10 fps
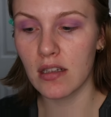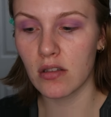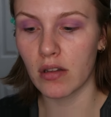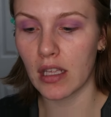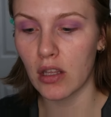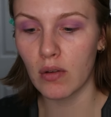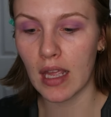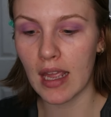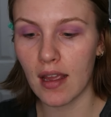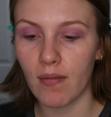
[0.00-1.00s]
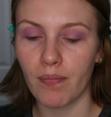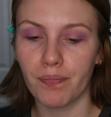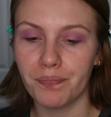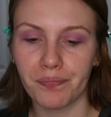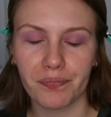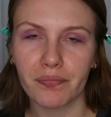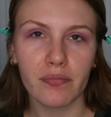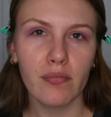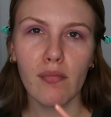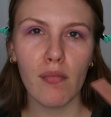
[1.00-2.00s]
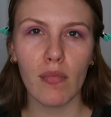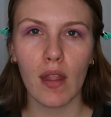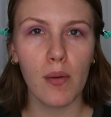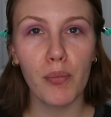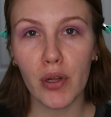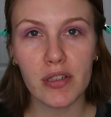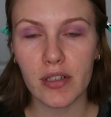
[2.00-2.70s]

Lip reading: so like you can't put